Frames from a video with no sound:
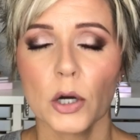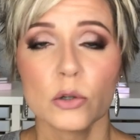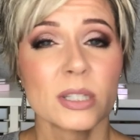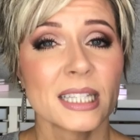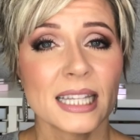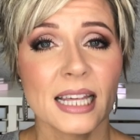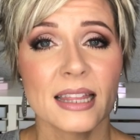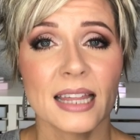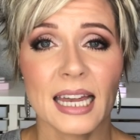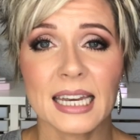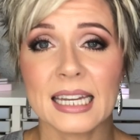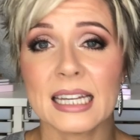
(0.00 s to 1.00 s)
boasts
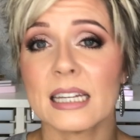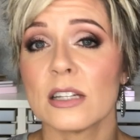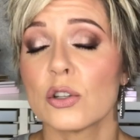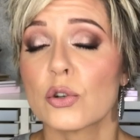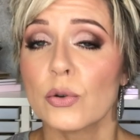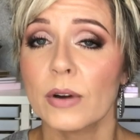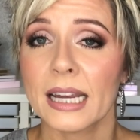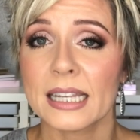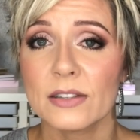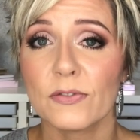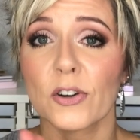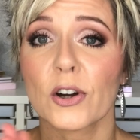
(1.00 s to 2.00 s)
that it is
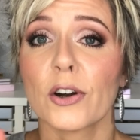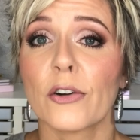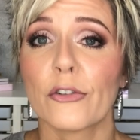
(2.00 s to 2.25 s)
transfer